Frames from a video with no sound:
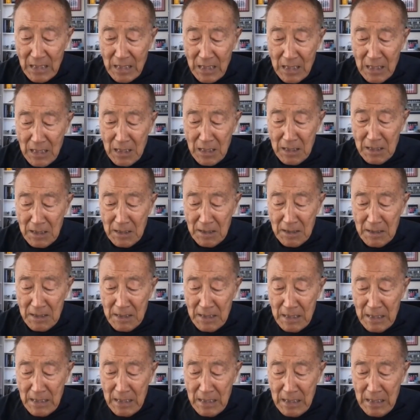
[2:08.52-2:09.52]
from.
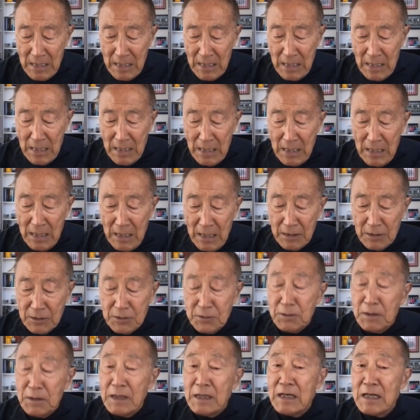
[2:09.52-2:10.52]

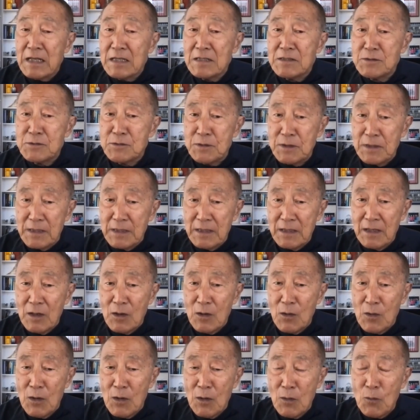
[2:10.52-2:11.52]
To illustrate
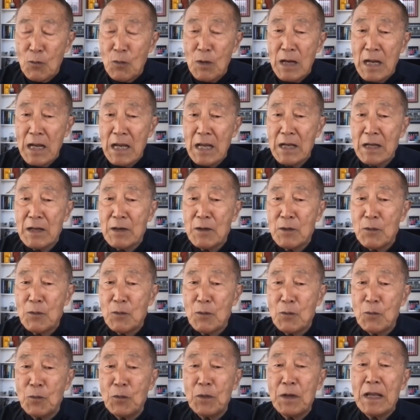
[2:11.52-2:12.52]
why
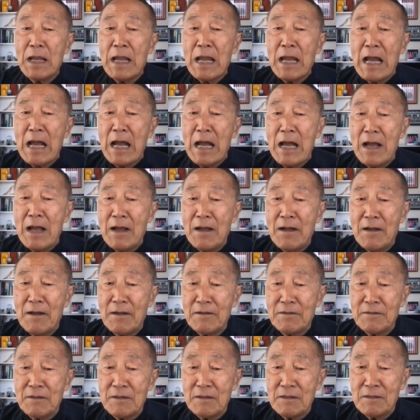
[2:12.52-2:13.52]
we are
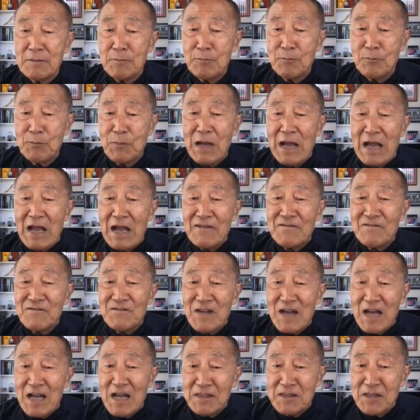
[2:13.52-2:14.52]
by
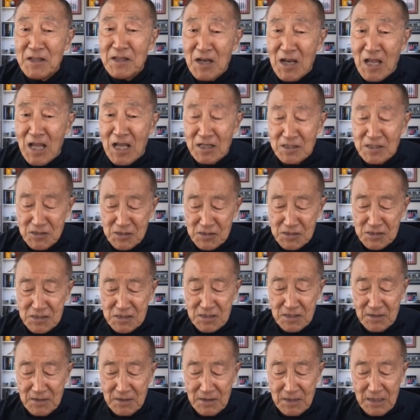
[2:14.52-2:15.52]
far the
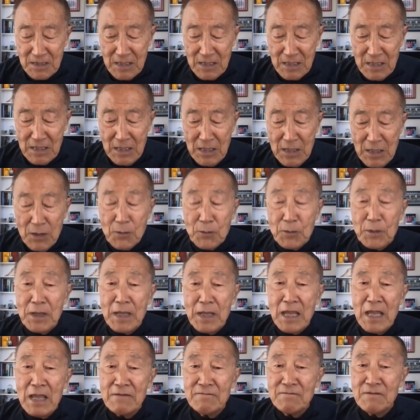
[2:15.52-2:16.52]
largest,
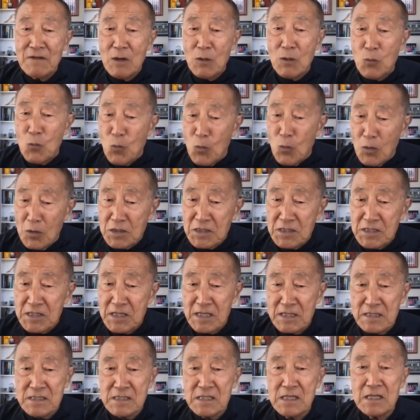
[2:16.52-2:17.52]
we have a war
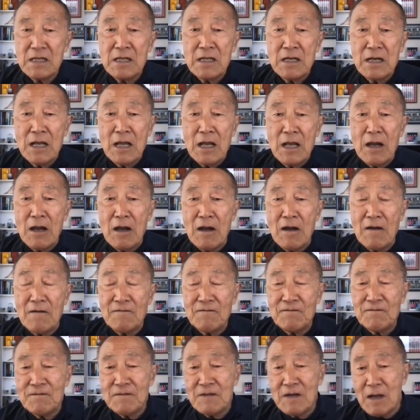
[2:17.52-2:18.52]
chest of
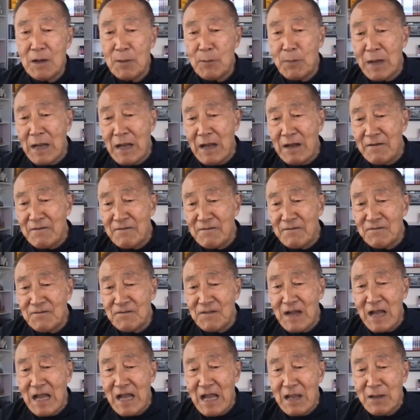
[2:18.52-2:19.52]
about
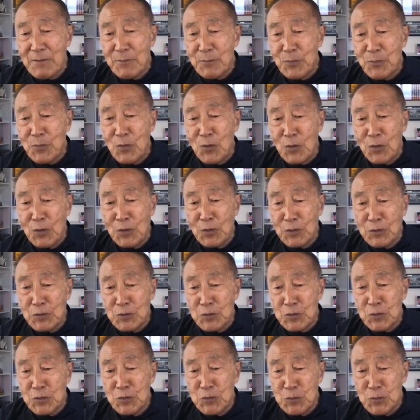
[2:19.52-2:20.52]

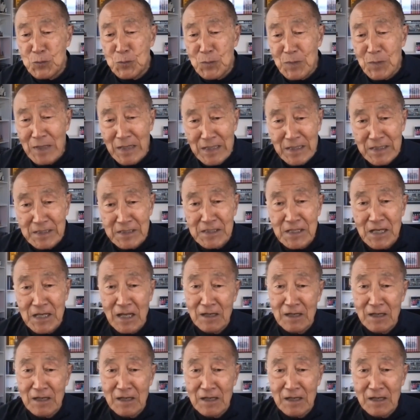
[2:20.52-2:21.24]
$5.2 million,